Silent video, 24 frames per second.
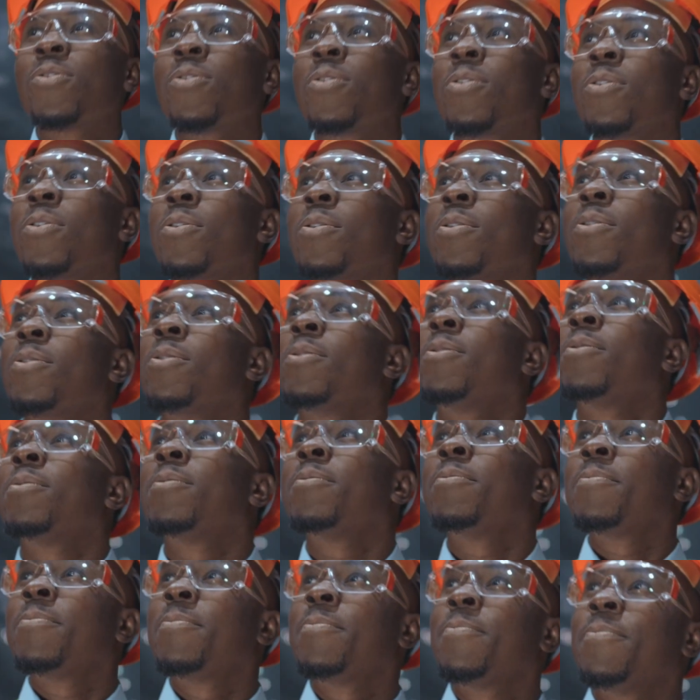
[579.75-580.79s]
consumption
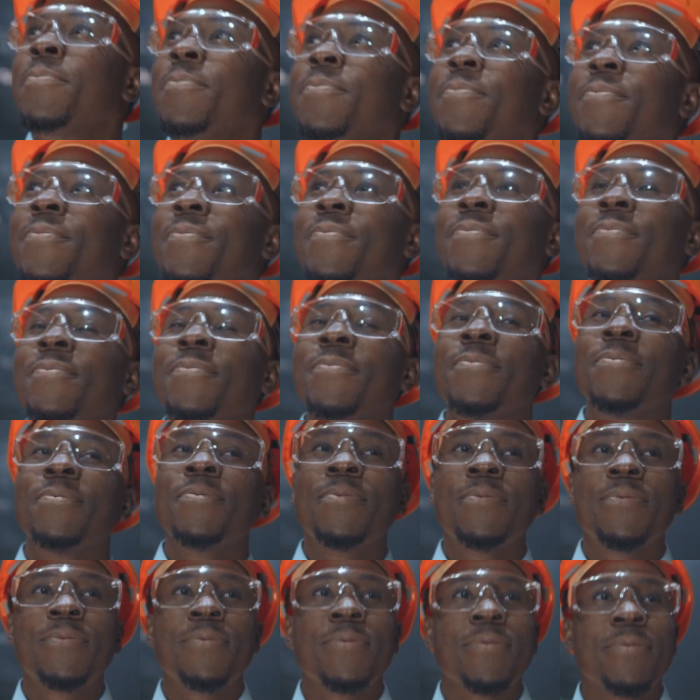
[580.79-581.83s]
uh, of the
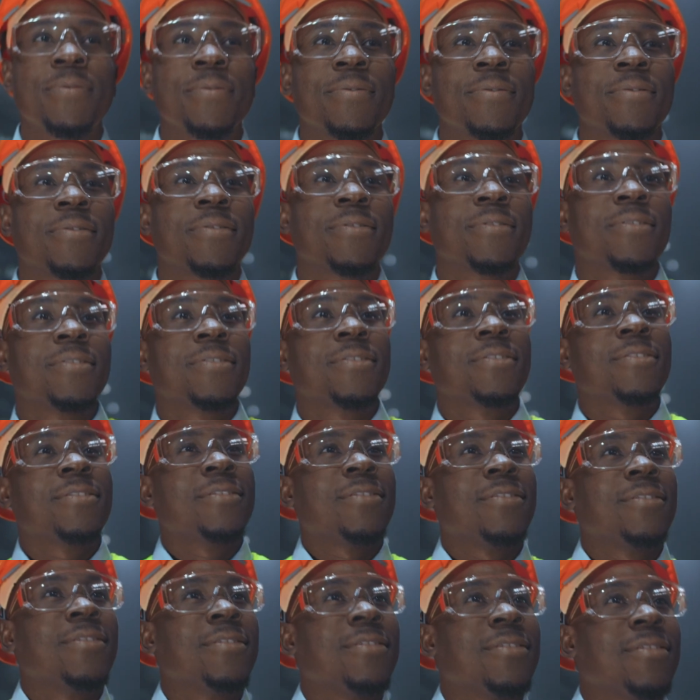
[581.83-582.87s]
motor driven equipment.
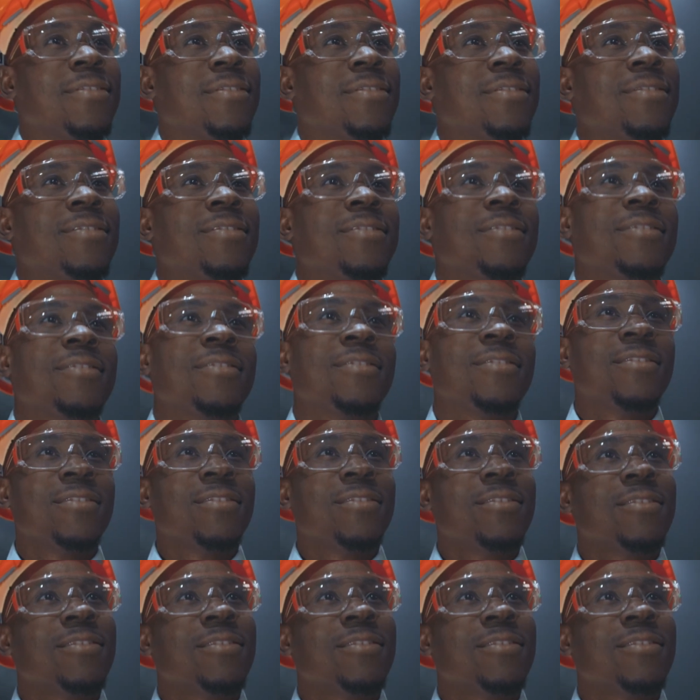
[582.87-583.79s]
All this without